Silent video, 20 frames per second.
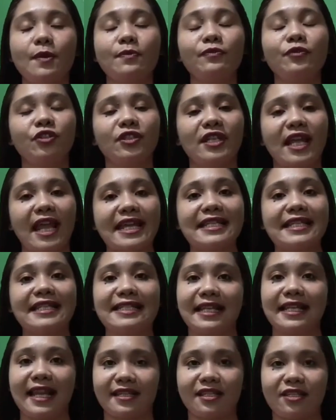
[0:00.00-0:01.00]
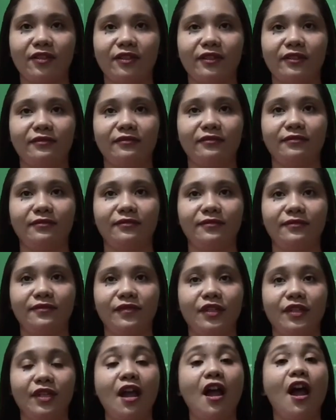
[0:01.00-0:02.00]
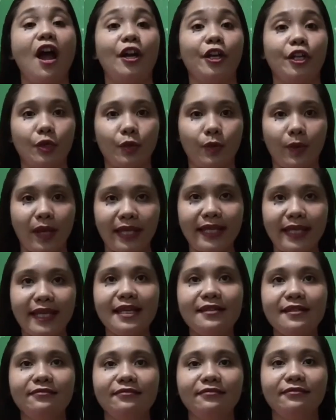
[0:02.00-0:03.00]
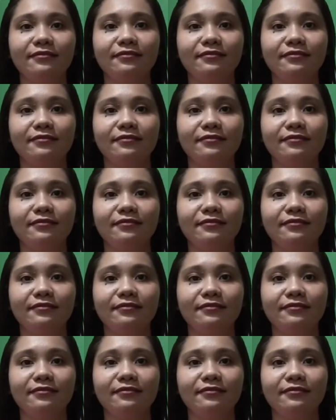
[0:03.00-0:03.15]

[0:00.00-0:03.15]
from today's lesson. Are you ready?